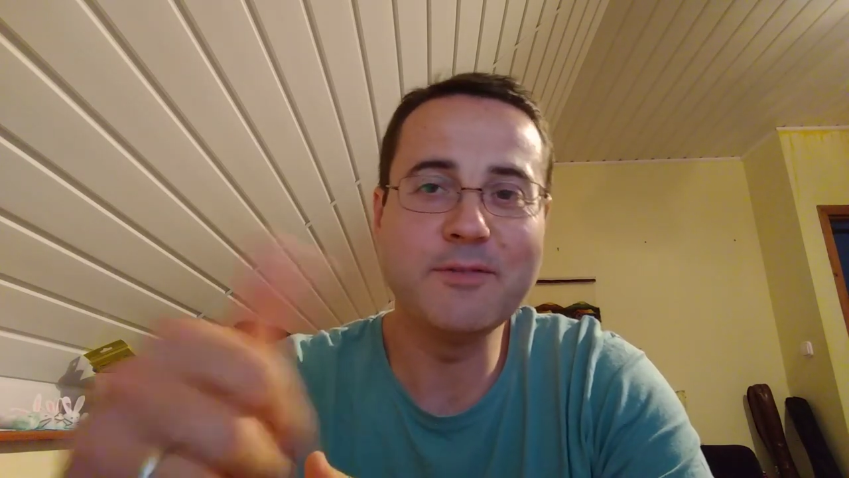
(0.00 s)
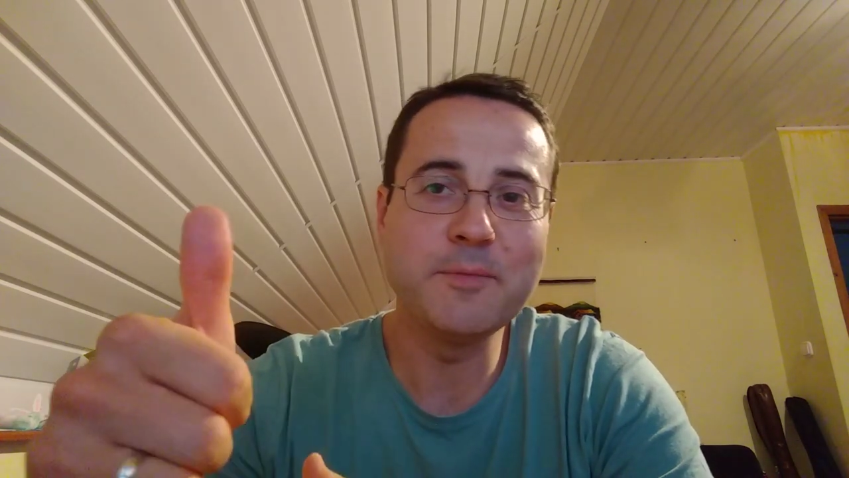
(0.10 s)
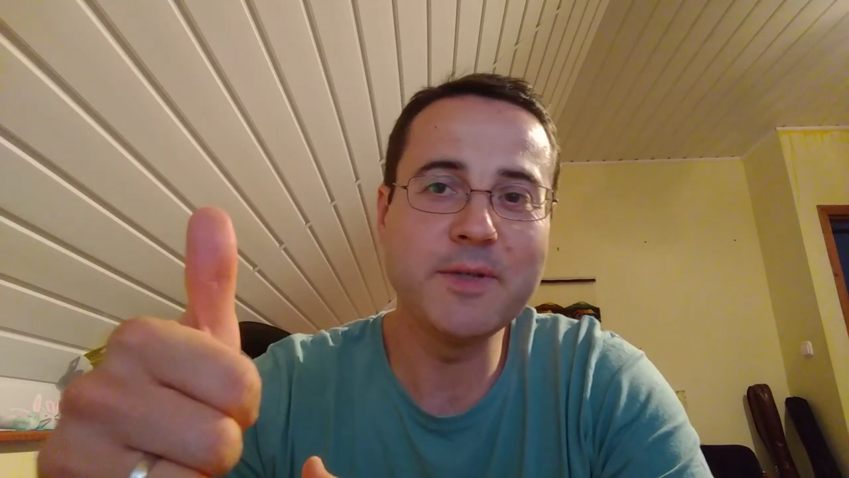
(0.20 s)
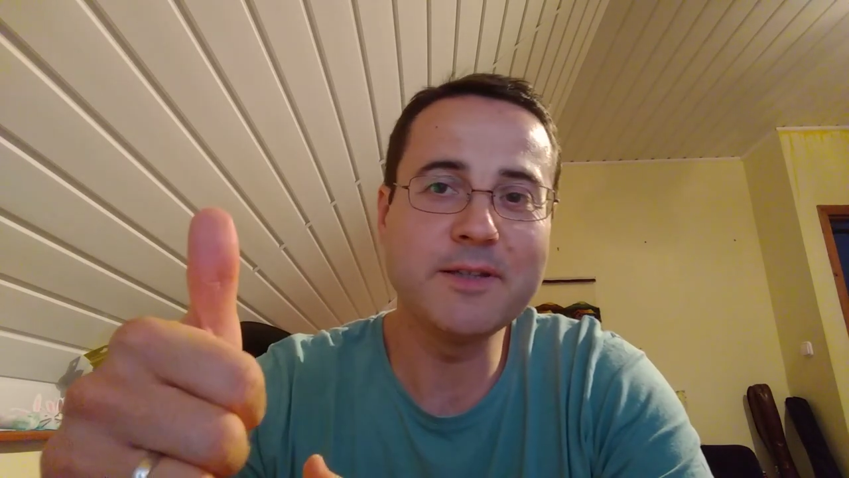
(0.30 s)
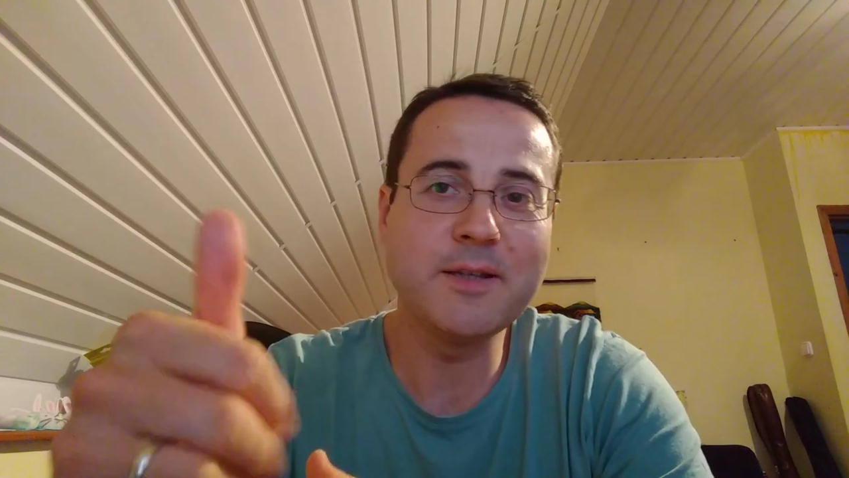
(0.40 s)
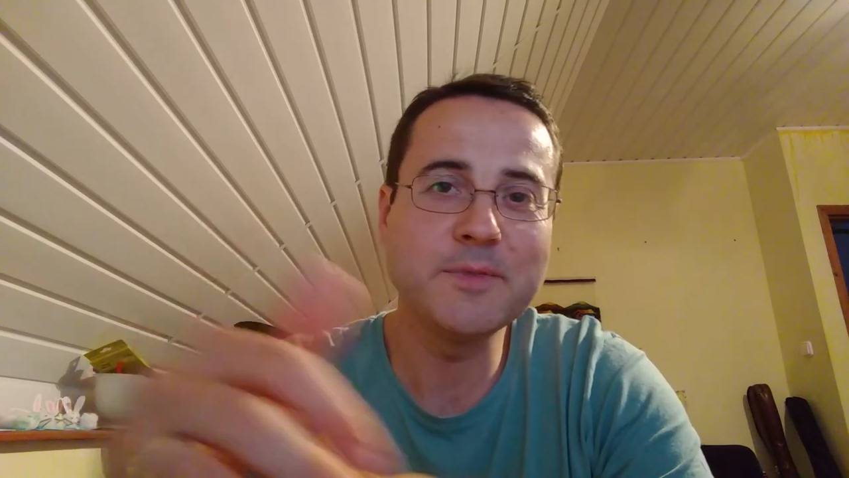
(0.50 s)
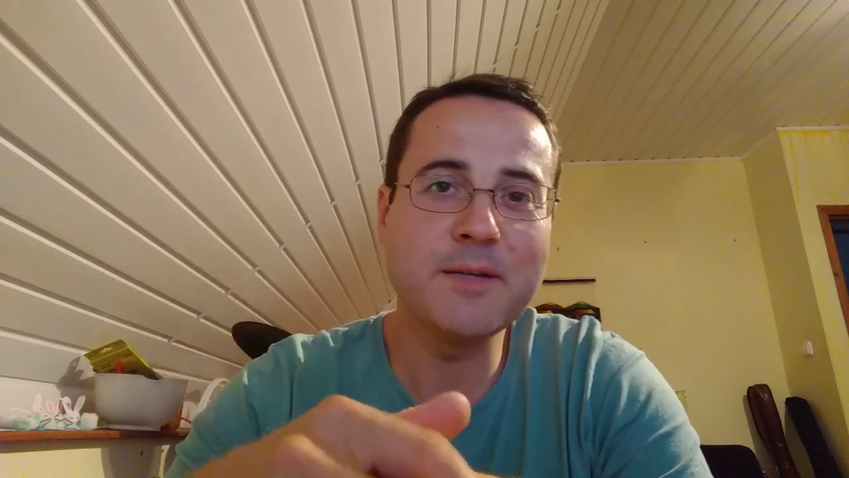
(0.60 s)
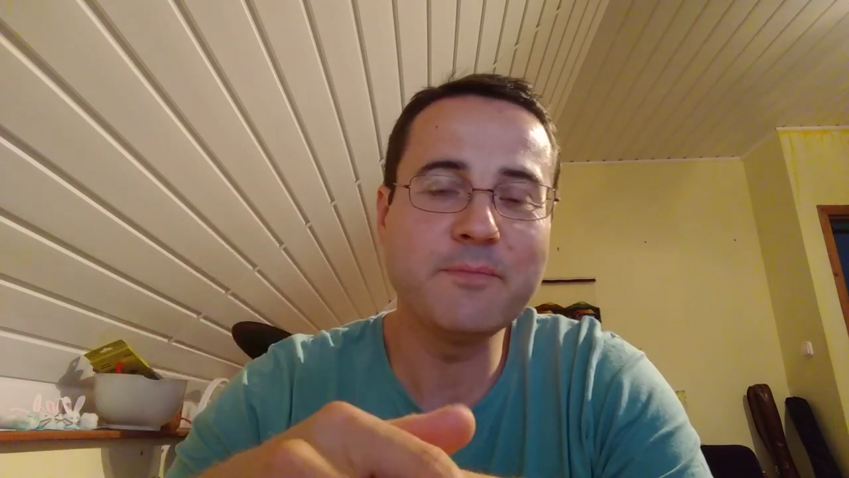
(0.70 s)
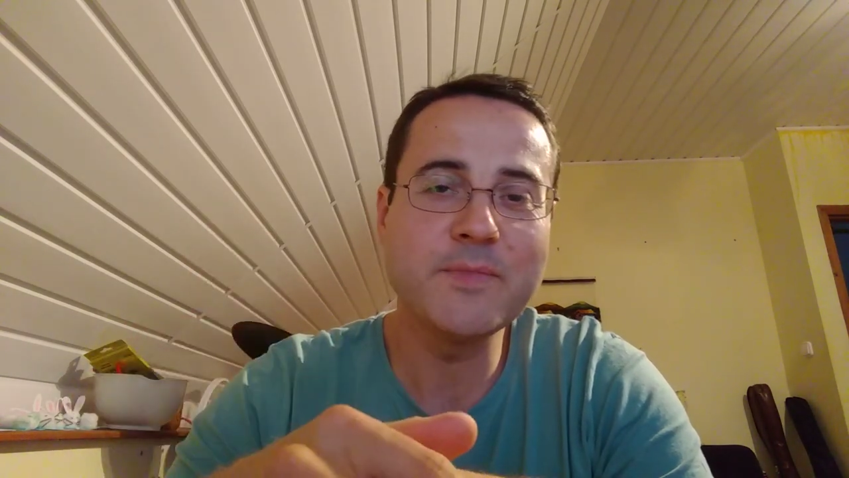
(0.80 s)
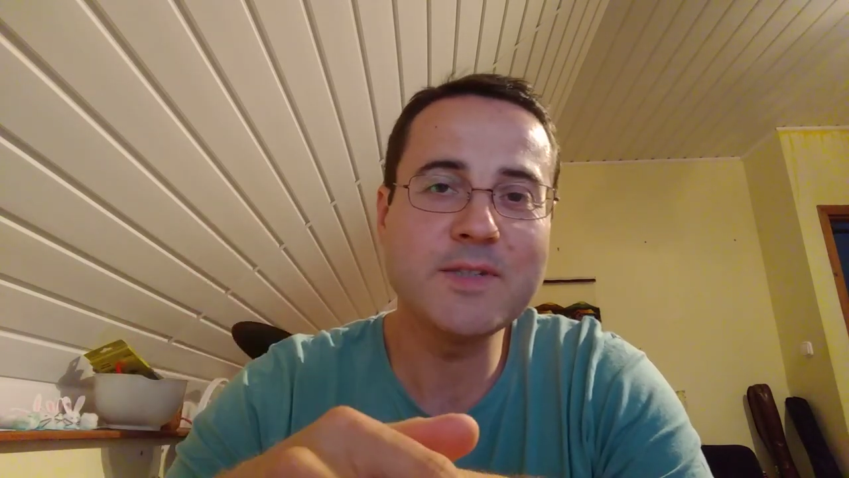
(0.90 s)
give it a big thumbs
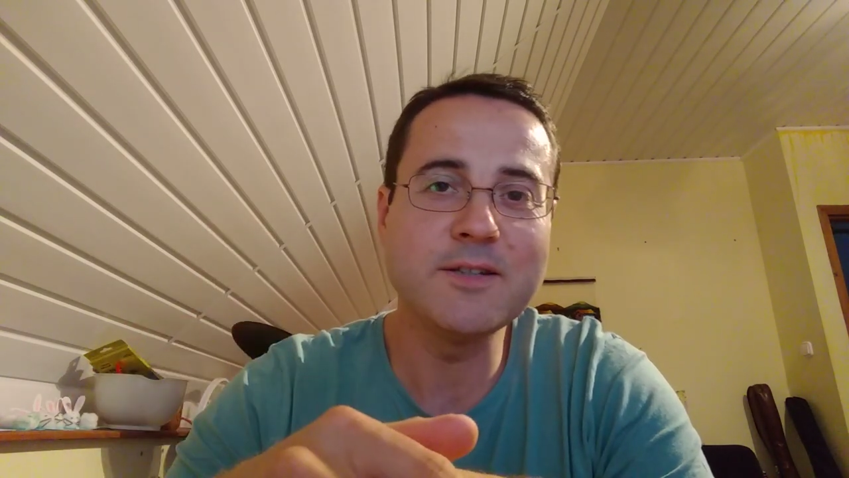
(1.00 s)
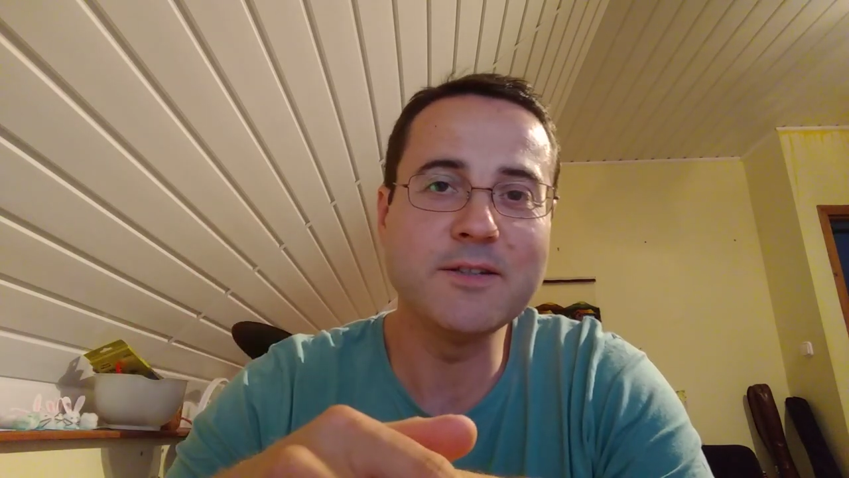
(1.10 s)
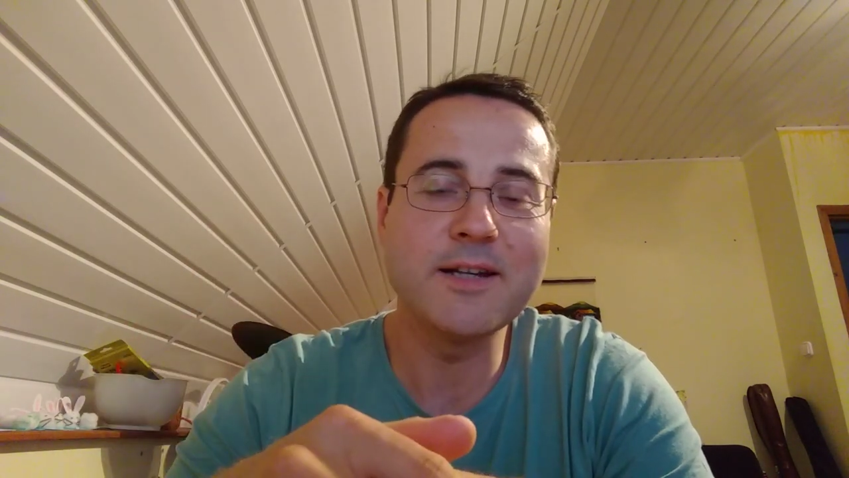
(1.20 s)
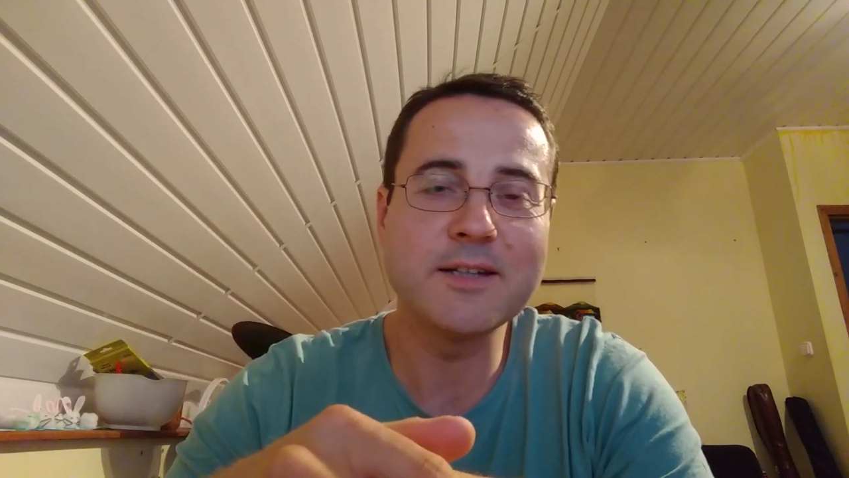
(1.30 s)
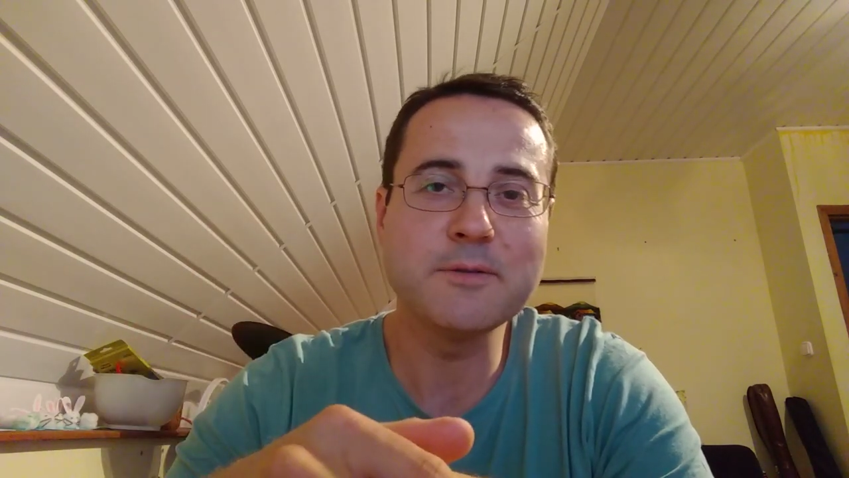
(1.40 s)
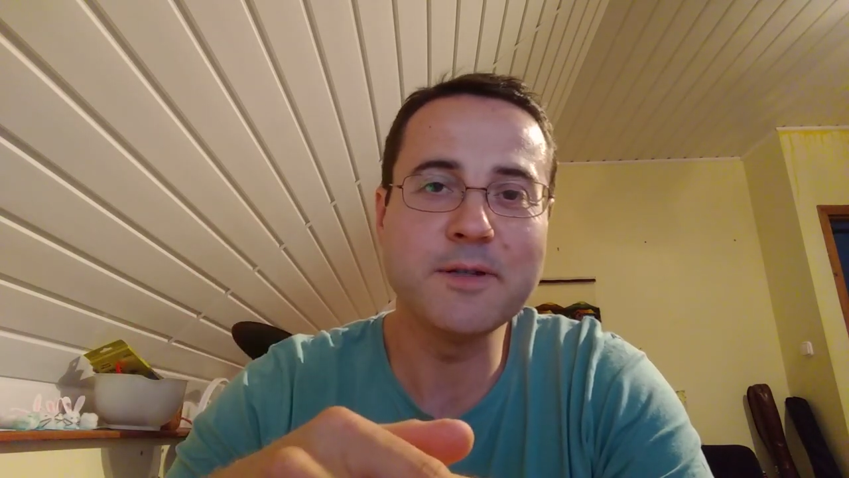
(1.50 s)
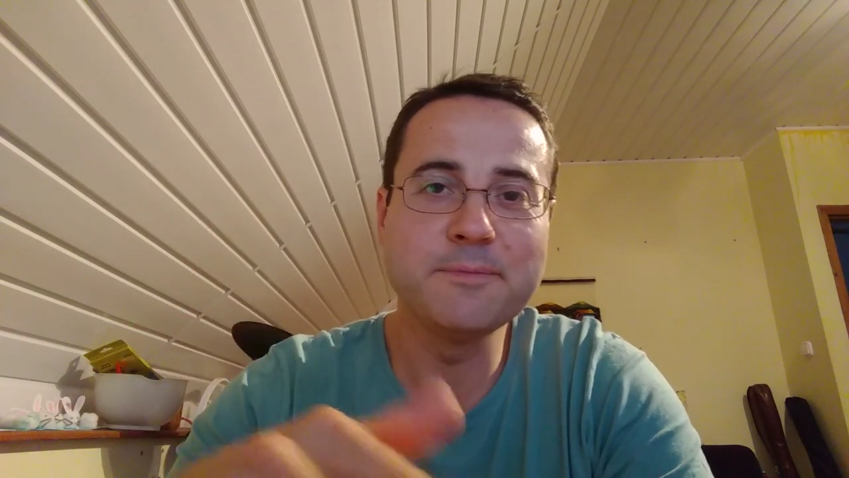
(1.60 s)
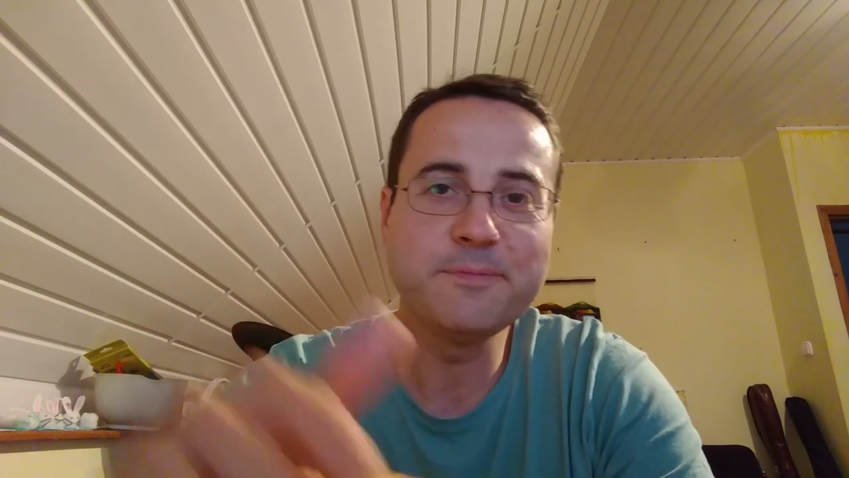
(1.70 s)
up. See you in the next one.